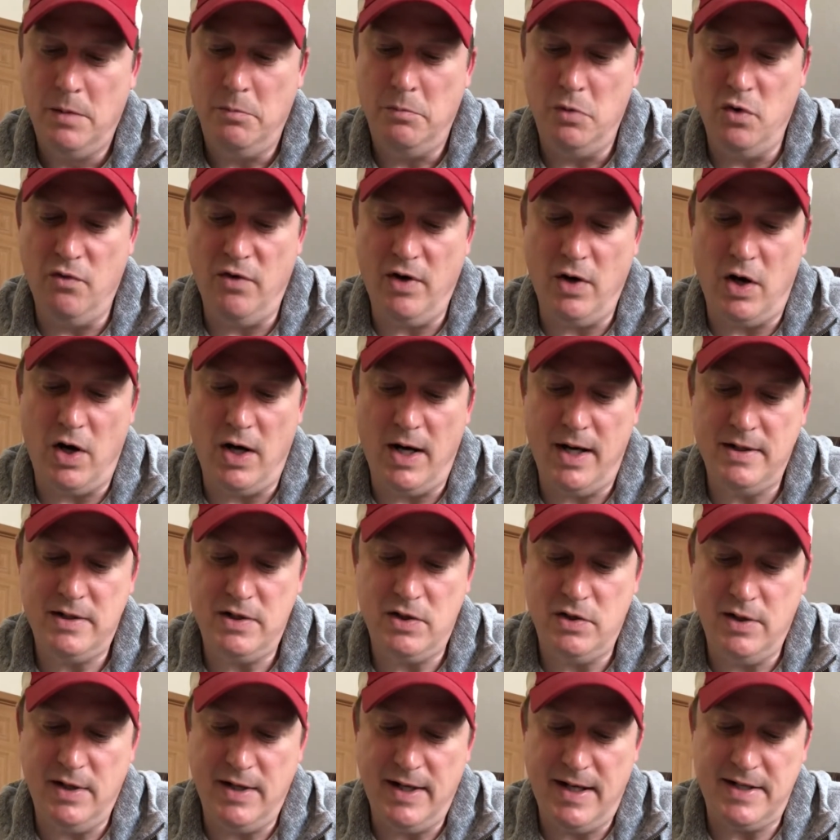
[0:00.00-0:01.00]
Moving on
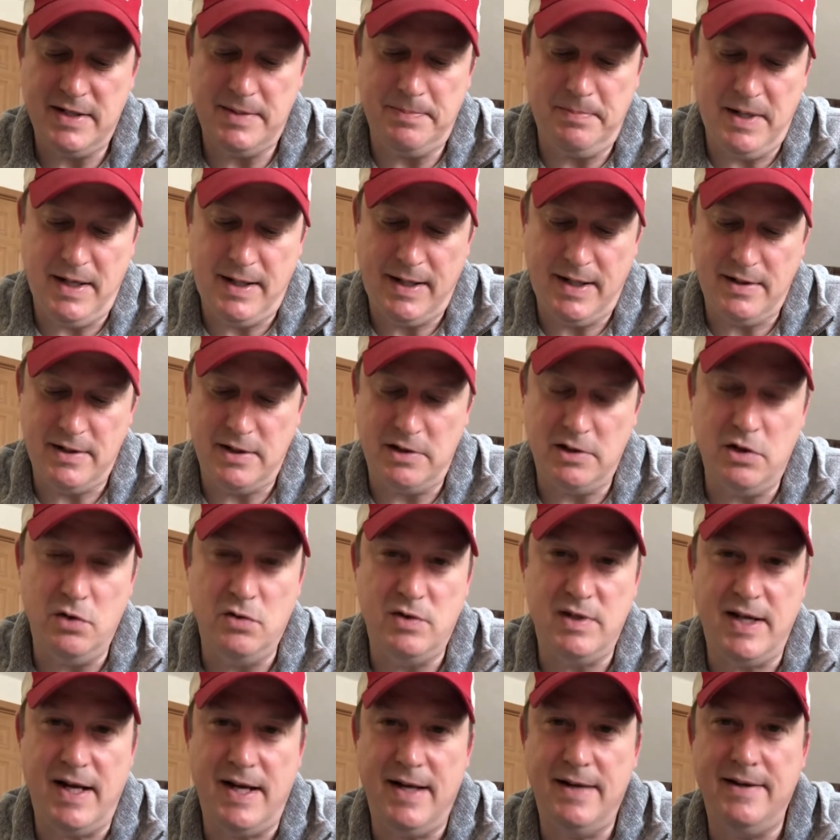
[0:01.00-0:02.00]
to the next pick at the
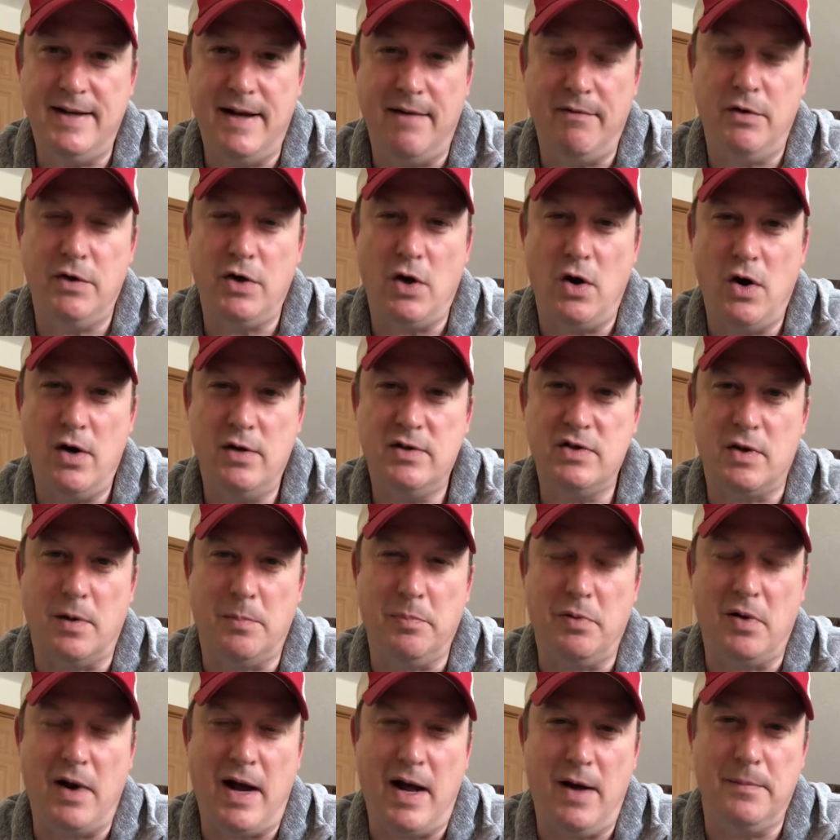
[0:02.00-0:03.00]
210, Devil Dogs, our
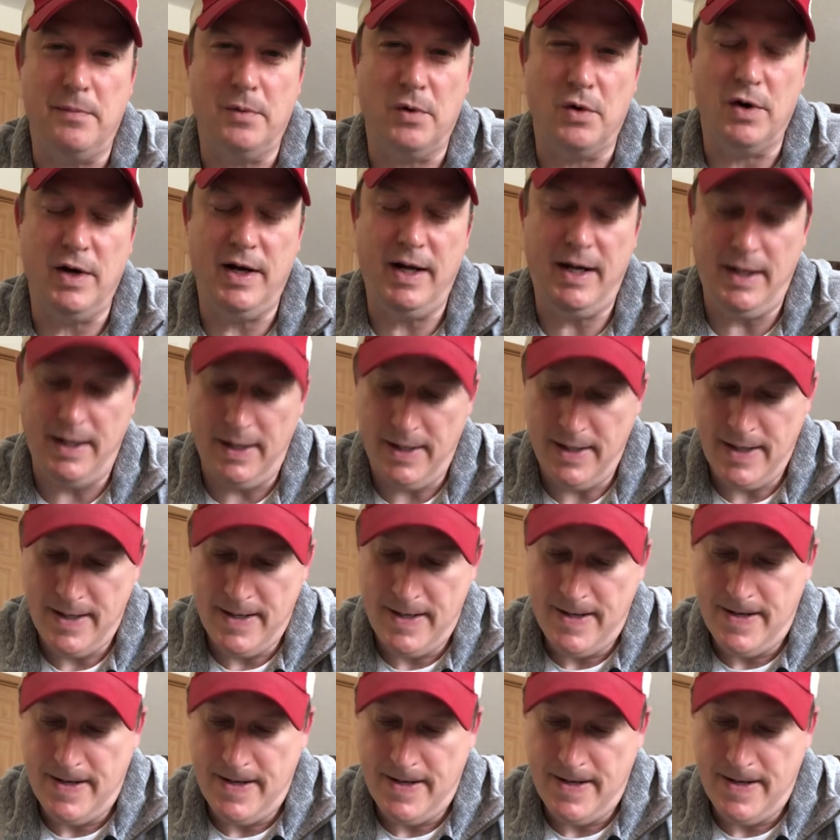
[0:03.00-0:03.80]
proud Marine.